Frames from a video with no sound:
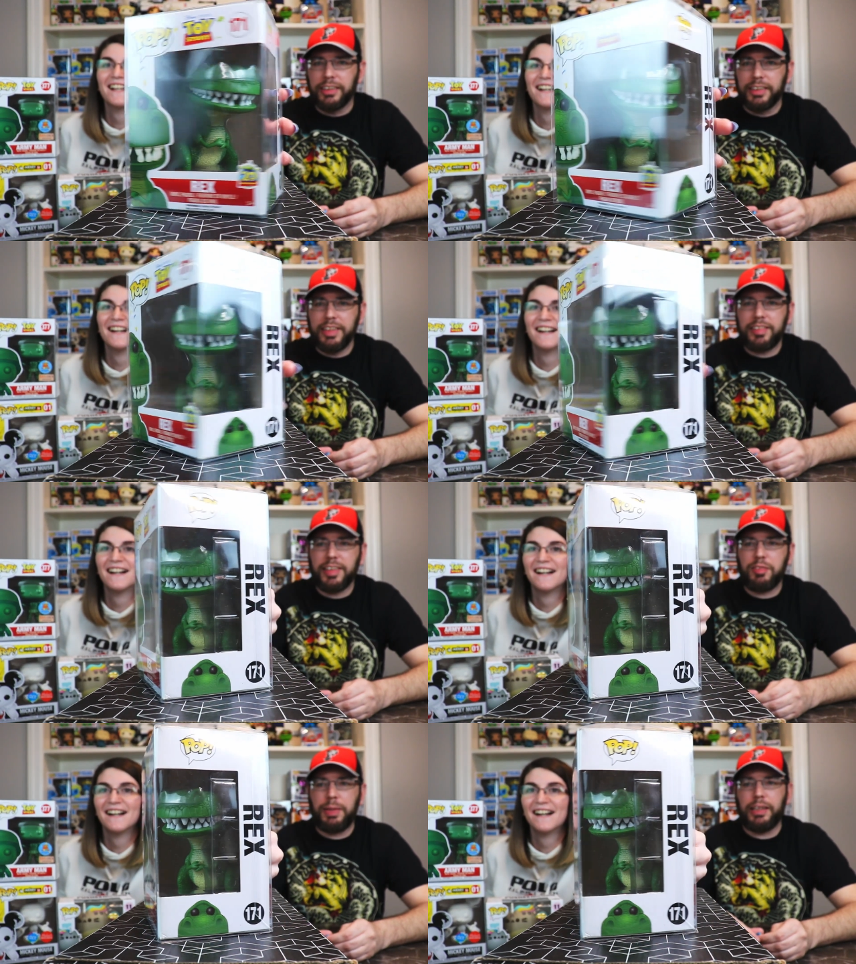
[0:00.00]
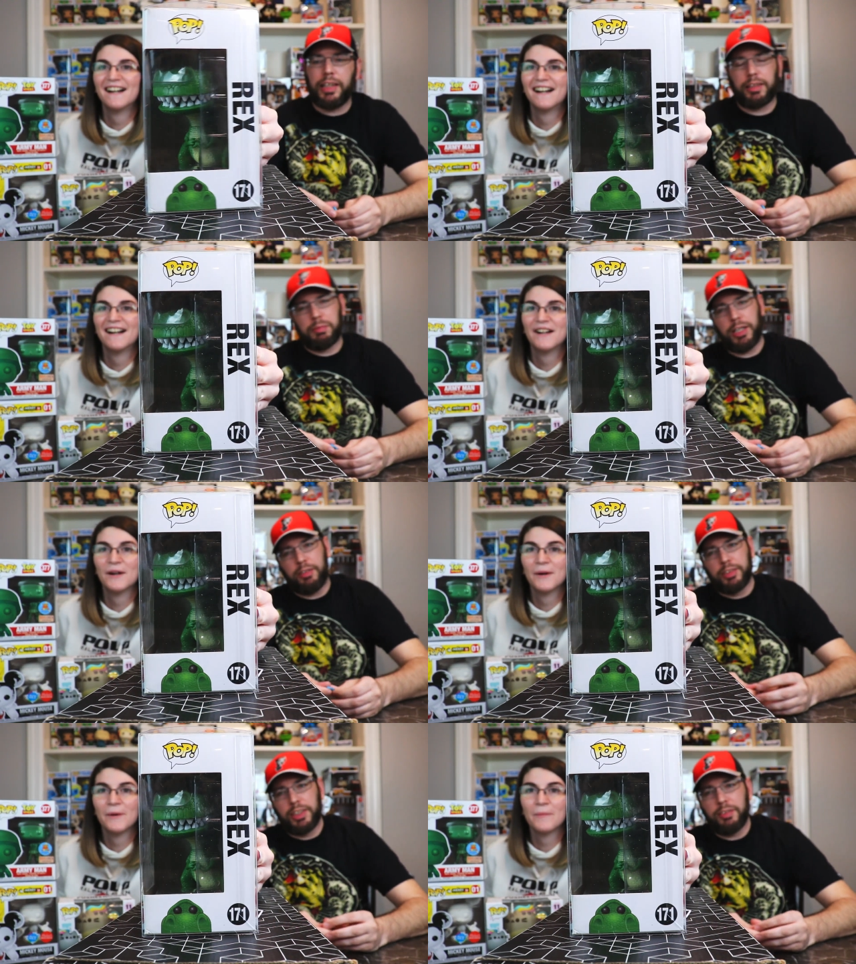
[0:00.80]
Speaker 1: Lindsey has been like, man,
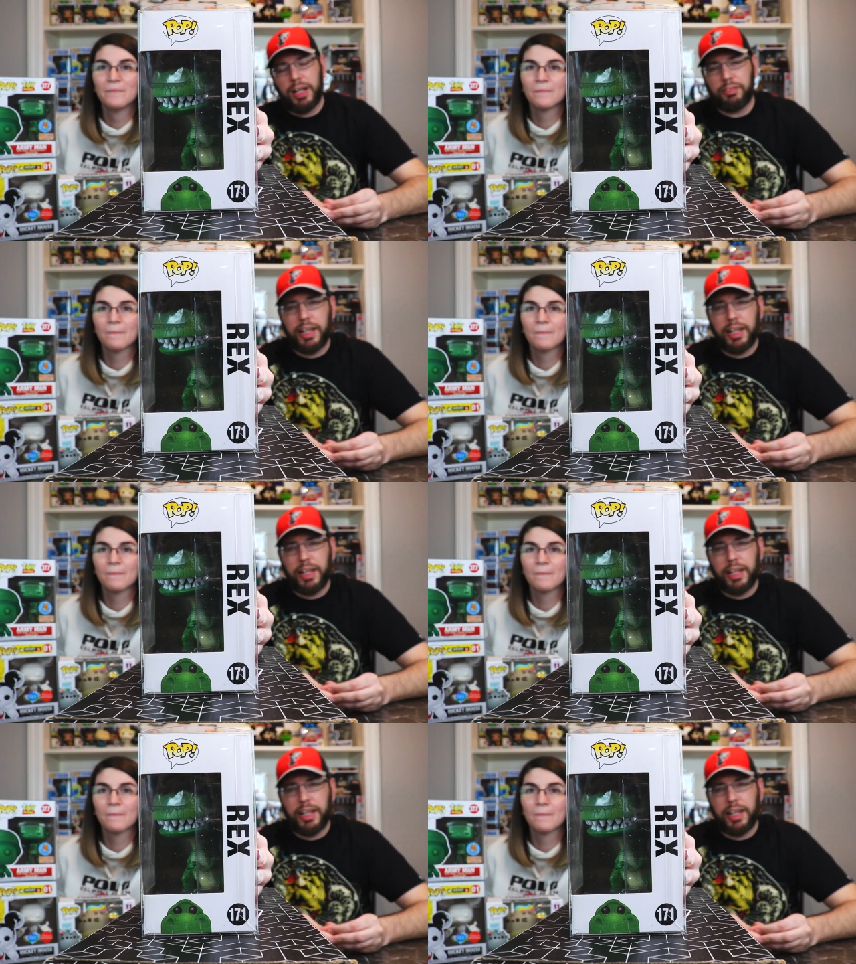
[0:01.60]
I really want